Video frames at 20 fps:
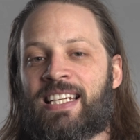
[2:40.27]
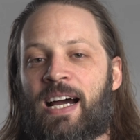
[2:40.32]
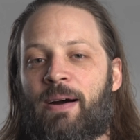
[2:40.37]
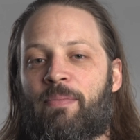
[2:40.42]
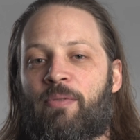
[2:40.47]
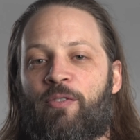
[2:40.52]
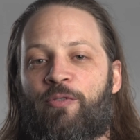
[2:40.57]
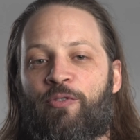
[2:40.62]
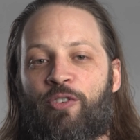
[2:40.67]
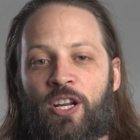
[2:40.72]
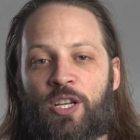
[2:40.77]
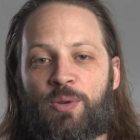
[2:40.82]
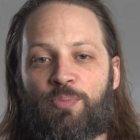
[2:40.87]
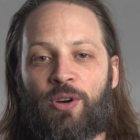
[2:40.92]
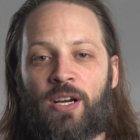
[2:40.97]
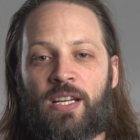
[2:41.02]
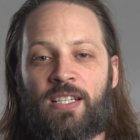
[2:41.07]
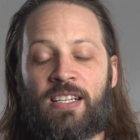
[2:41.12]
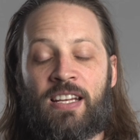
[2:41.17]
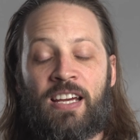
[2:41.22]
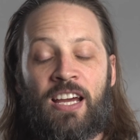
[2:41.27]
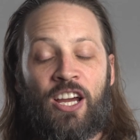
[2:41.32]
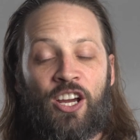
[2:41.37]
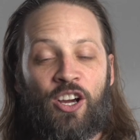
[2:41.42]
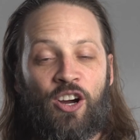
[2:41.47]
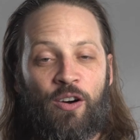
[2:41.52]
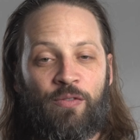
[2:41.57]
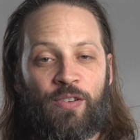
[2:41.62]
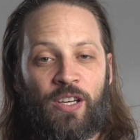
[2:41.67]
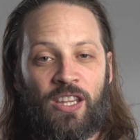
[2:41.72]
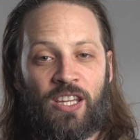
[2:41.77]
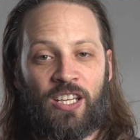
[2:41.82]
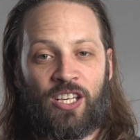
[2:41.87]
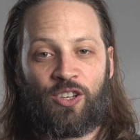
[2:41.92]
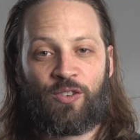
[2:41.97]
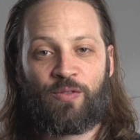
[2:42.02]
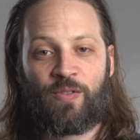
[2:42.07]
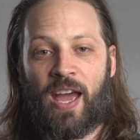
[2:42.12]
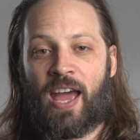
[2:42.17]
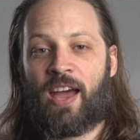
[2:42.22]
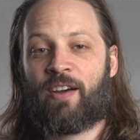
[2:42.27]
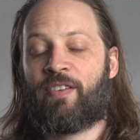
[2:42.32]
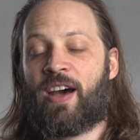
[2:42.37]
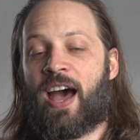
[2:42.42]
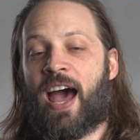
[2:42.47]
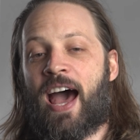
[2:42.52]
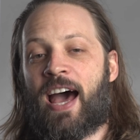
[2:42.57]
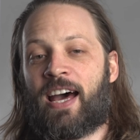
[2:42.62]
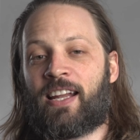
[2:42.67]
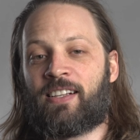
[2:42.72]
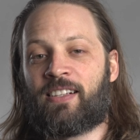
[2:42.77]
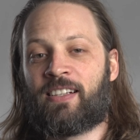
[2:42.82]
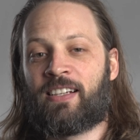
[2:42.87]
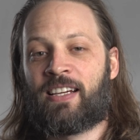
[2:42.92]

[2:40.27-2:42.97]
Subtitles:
cup of French press coffee that you've ever had,